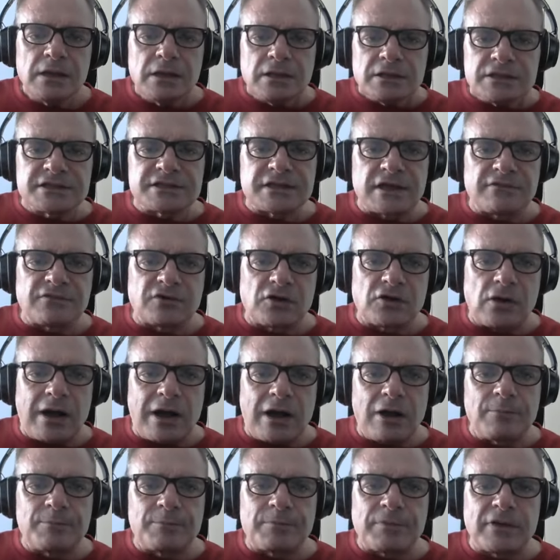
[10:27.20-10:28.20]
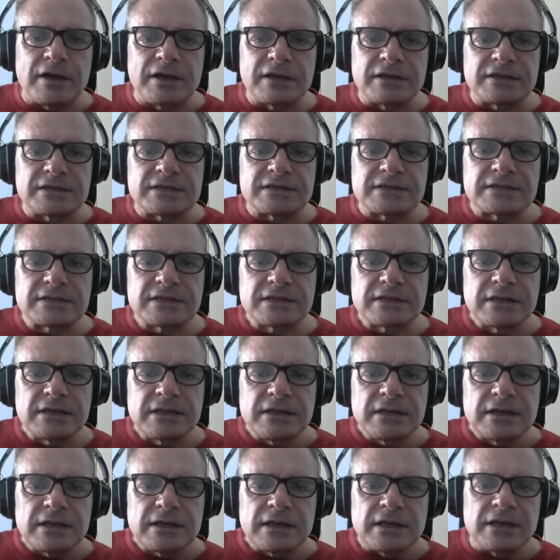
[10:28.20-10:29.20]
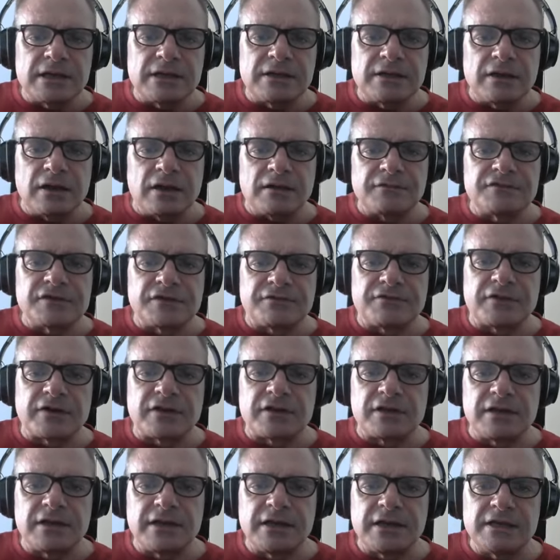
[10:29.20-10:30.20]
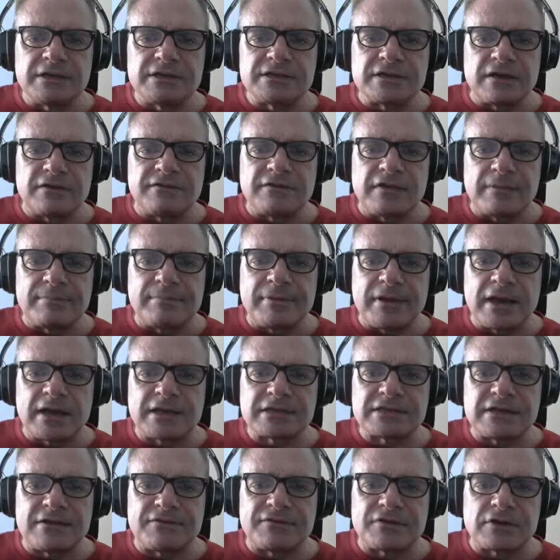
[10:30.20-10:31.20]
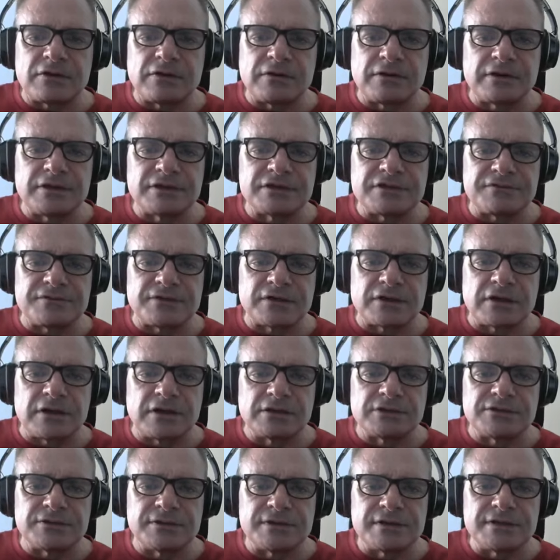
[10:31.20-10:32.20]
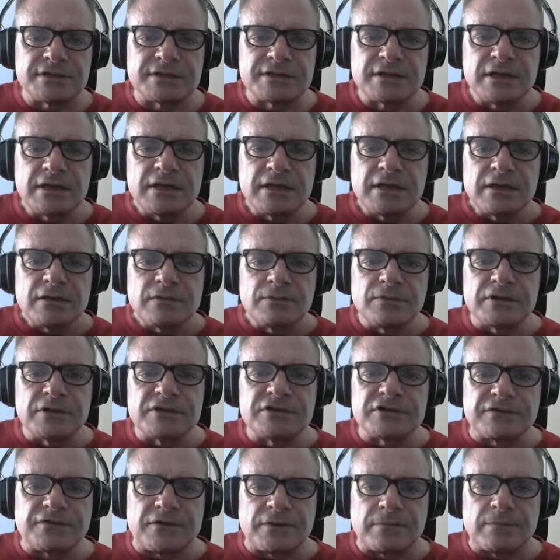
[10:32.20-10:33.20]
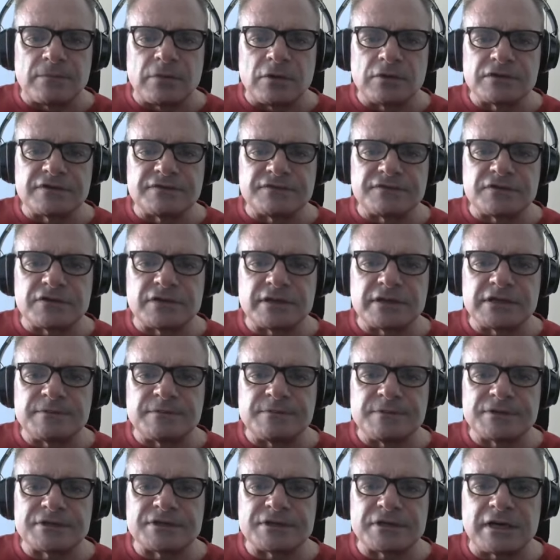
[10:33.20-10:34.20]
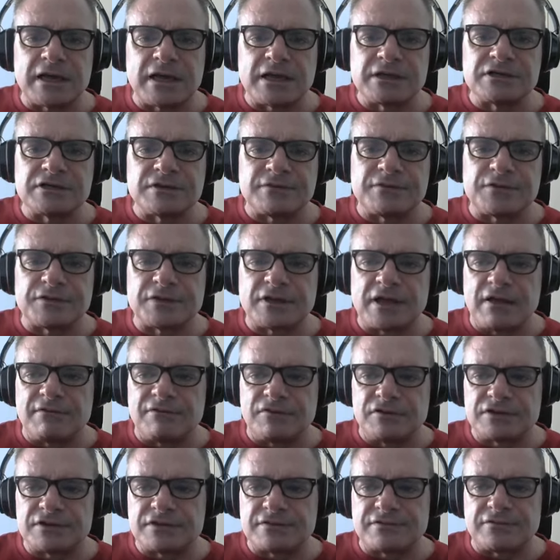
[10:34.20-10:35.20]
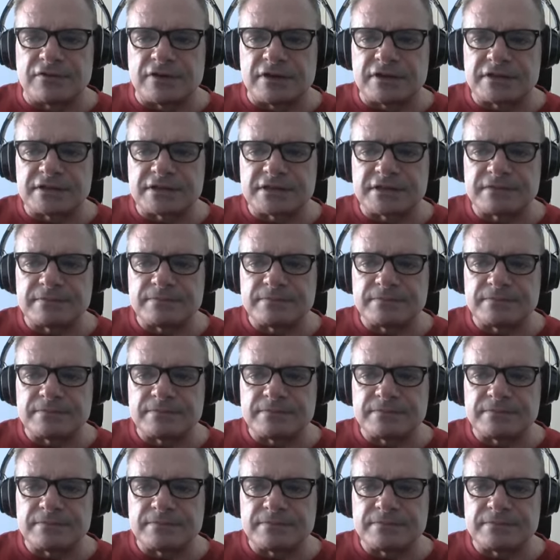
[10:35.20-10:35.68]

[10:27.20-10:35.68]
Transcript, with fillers: Several outbreaks in, of different clades of mpox have occurred in different countries, with different modes of transmission and different levels of risk.